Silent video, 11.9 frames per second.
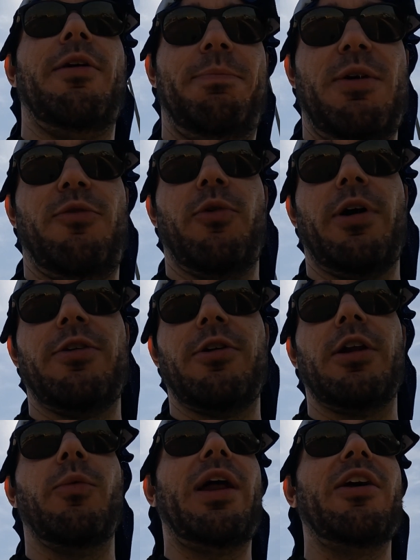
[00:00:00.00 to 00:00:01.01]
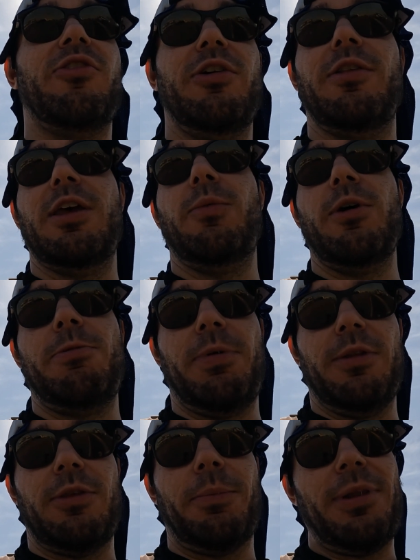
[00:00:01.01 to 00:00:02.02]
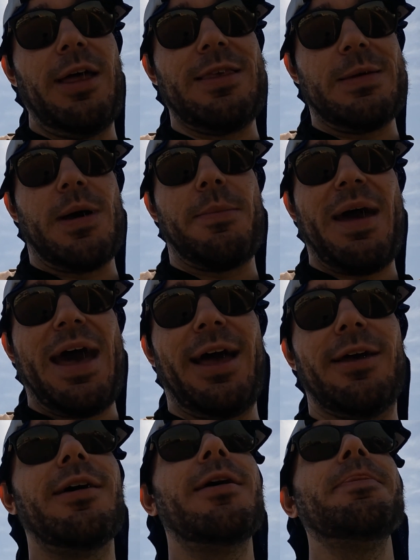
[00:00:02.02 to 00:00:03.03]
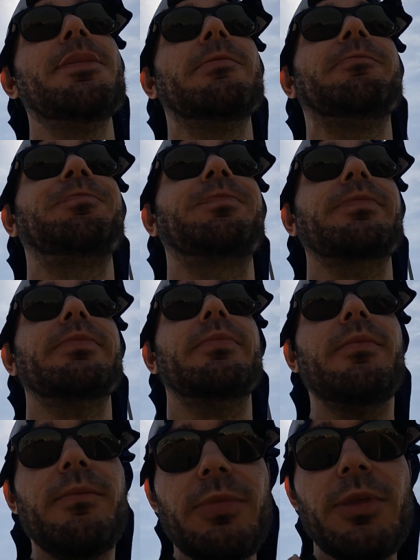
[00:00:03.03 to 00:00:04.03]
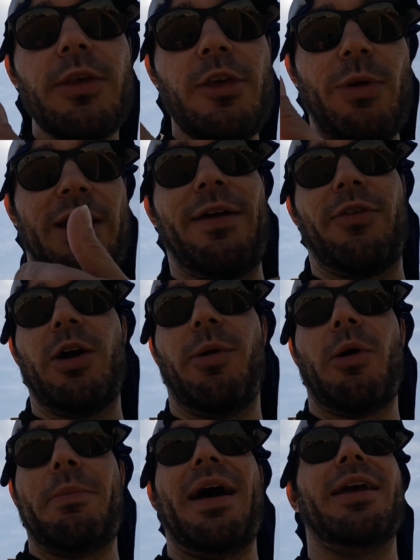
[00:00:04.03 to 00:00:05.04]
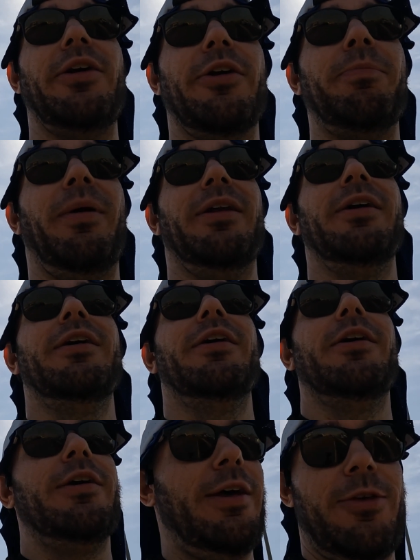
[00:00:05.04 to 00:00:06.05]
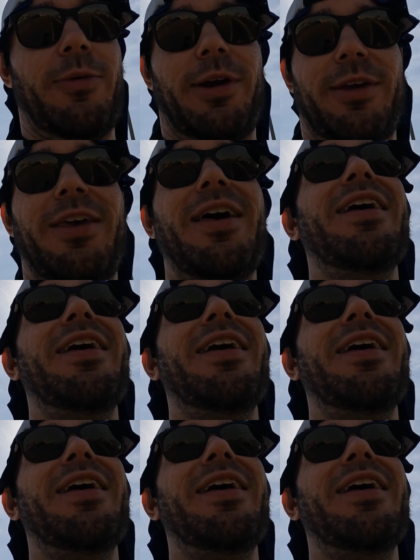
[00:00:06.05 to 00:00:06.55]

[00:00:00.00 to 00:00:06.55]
before I started. What I should have did was put the plates in my pack so I didn't have to come all the way back here, but it is what it is.